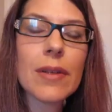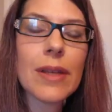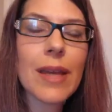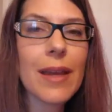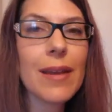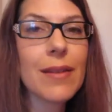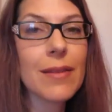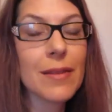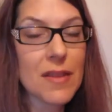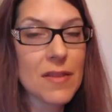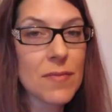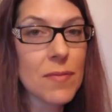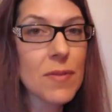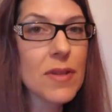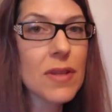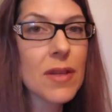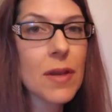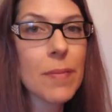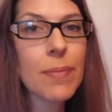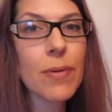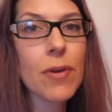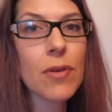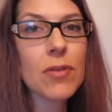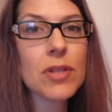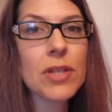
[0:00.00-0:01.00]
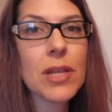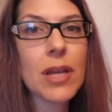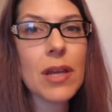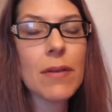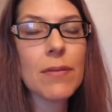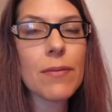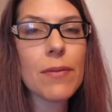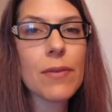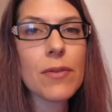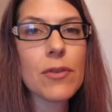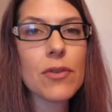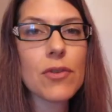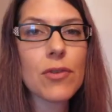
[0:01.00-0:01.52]
Okay, this was the approach taken
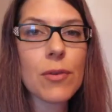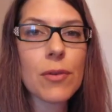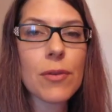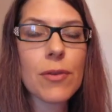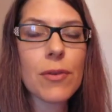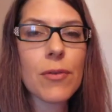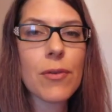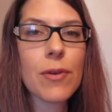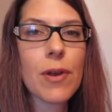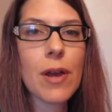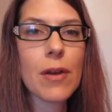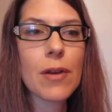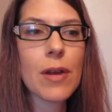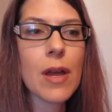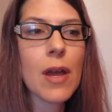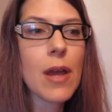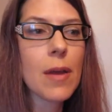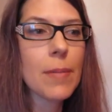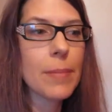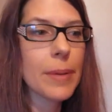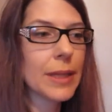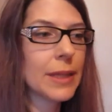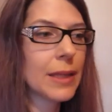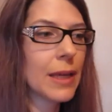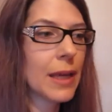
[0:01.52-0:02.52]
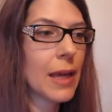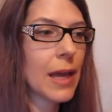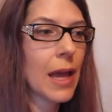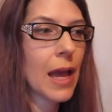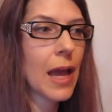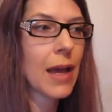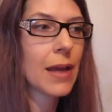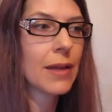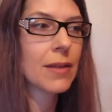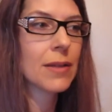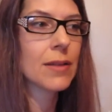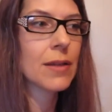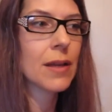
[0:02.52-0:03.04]
for the truther crowd, but they
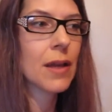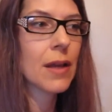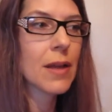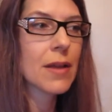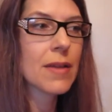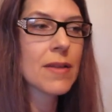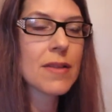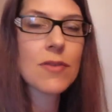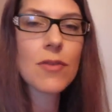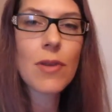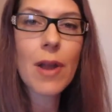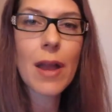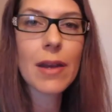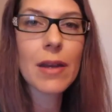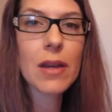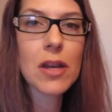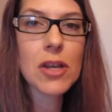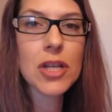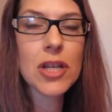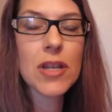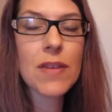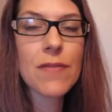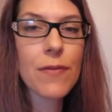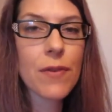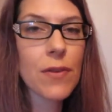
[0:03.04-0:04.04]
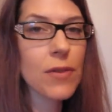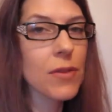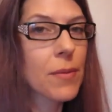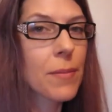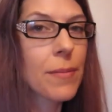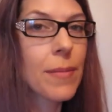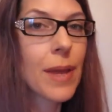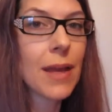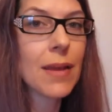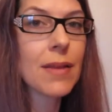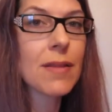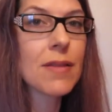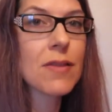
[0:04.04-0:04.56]
had strategies for the
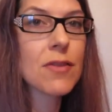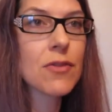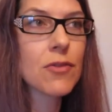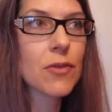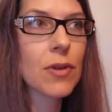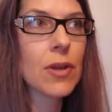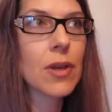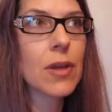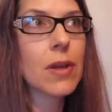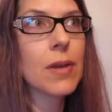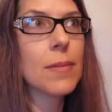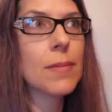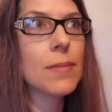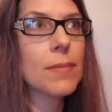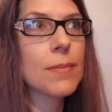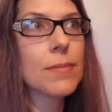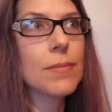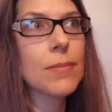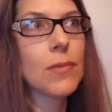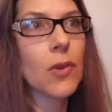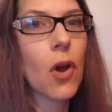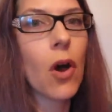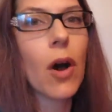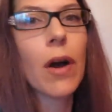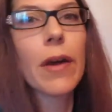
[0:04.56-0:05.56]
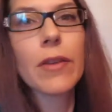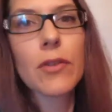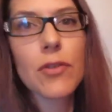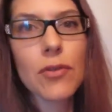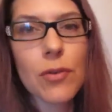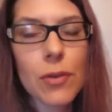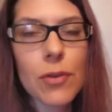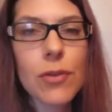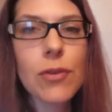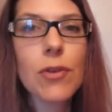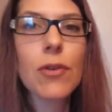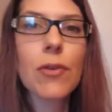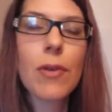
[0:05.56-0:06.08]
mainstream
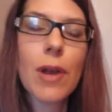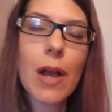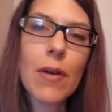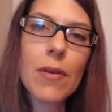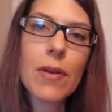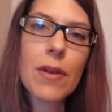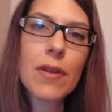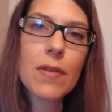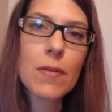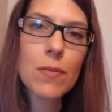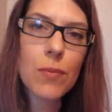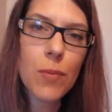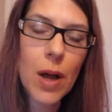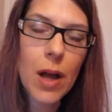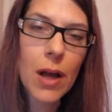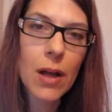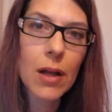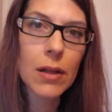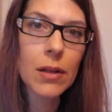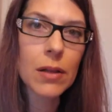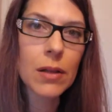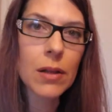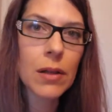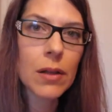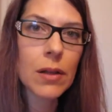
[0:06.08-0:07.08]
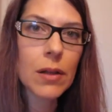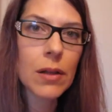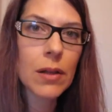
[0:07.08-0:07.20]
non-truther crowd as well,